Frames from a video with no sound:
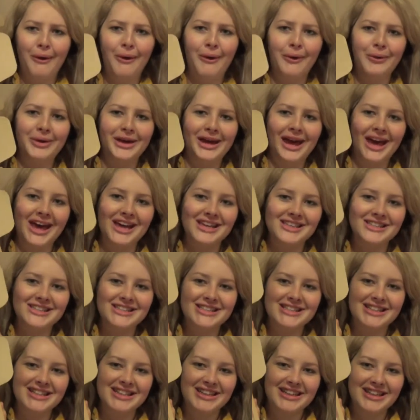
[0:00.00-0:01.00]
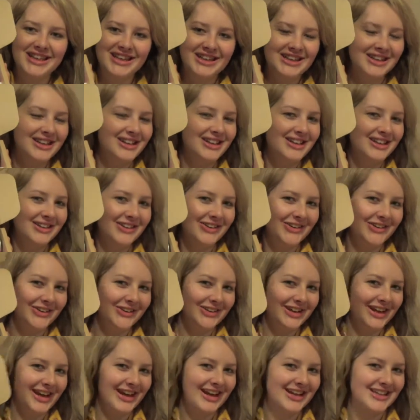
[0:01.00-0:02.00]
oh yes.
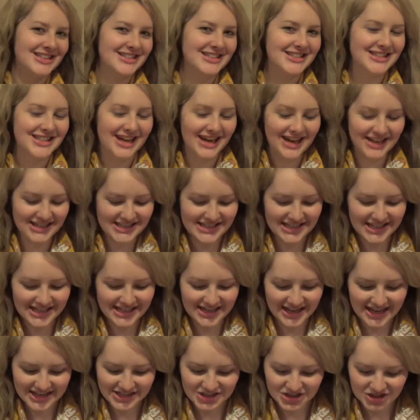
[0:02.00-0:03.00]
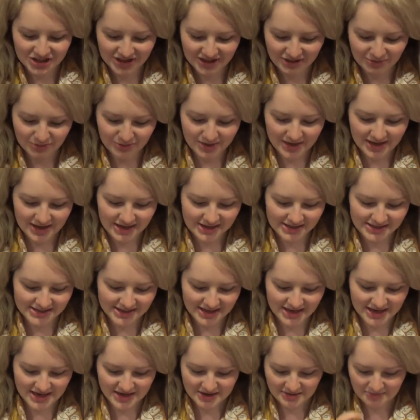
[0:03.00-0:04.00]
Oh yes, I did actually read,